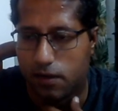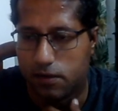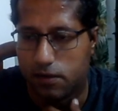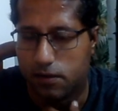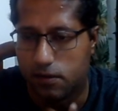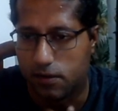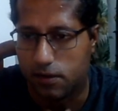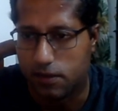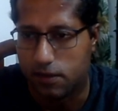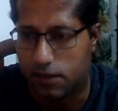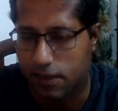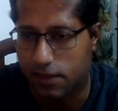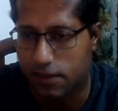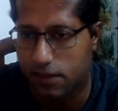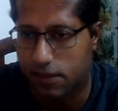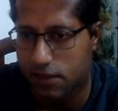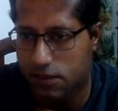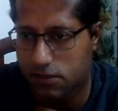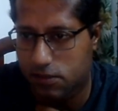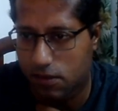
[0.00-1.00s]
in
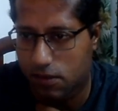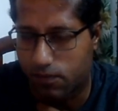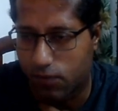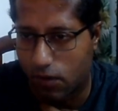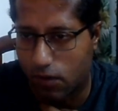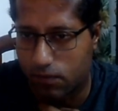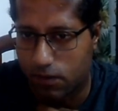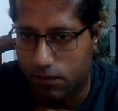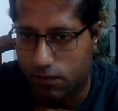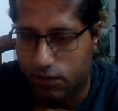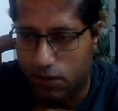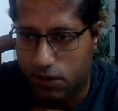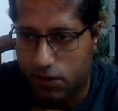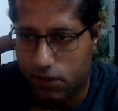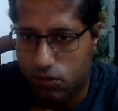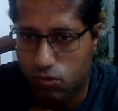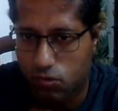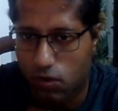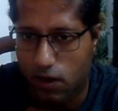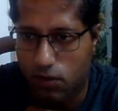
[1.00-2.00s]
this problem, there
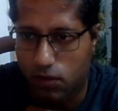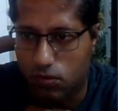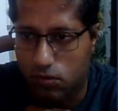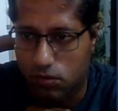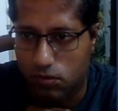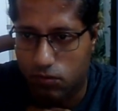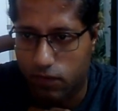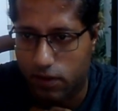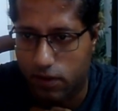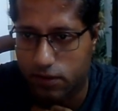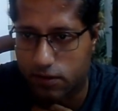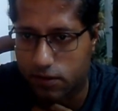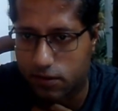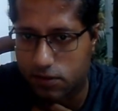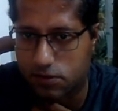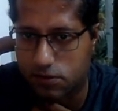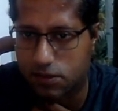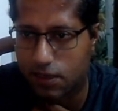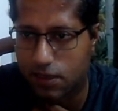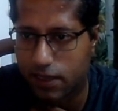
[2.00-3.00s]
are two unknown
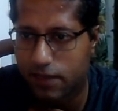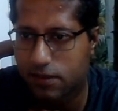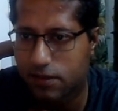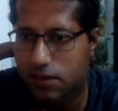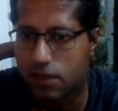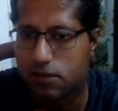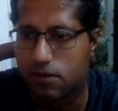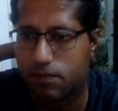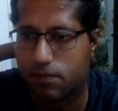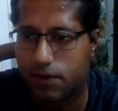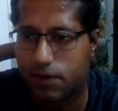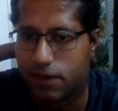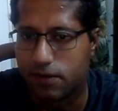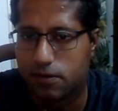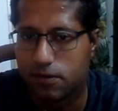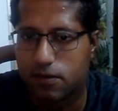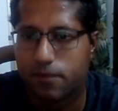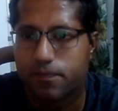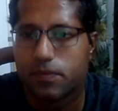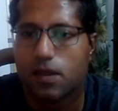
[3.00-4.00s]
quantities, the length and the
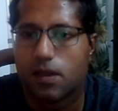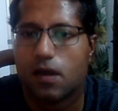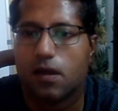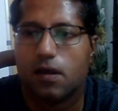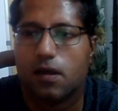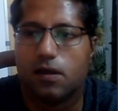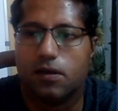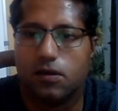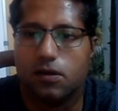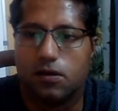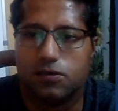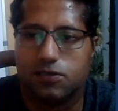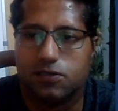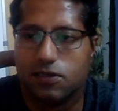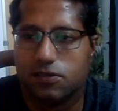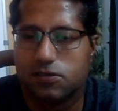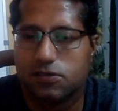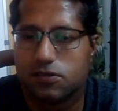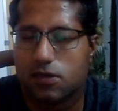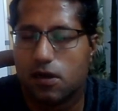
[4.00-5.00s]
breadth.
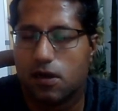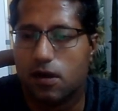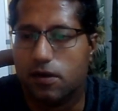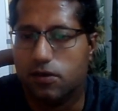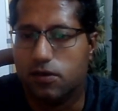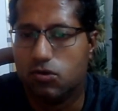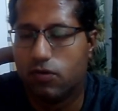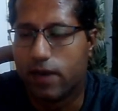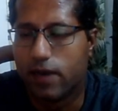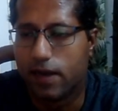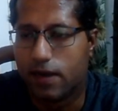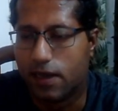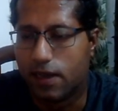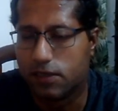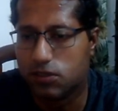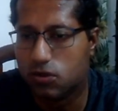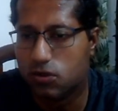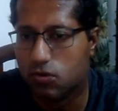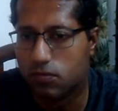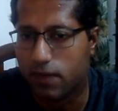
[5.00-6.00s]
Since you can
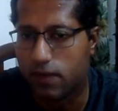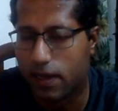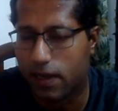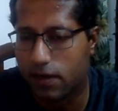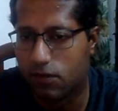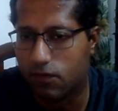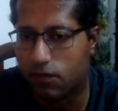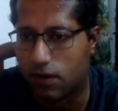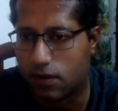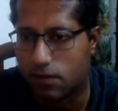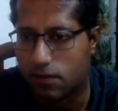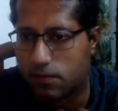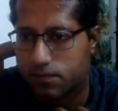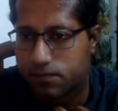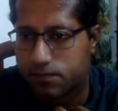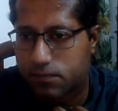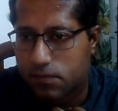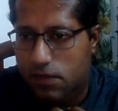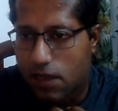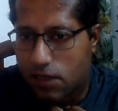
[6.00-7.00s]
assume anyone
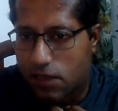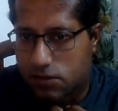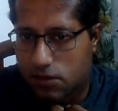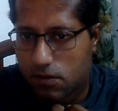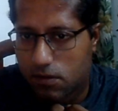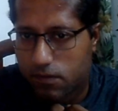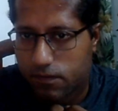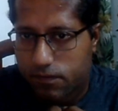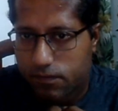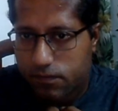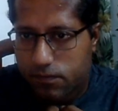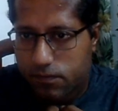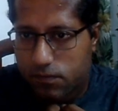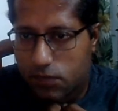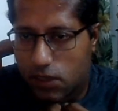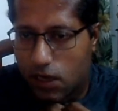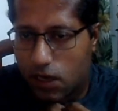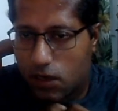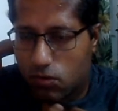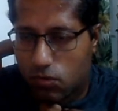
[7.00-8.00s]
as the
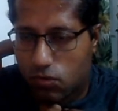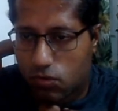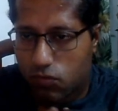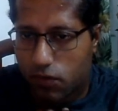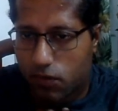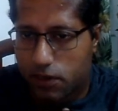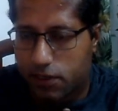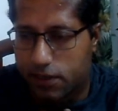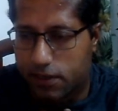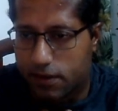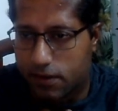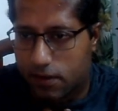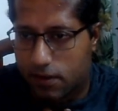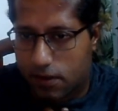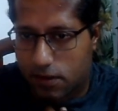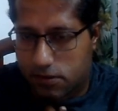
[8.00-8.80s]
unknown quantity,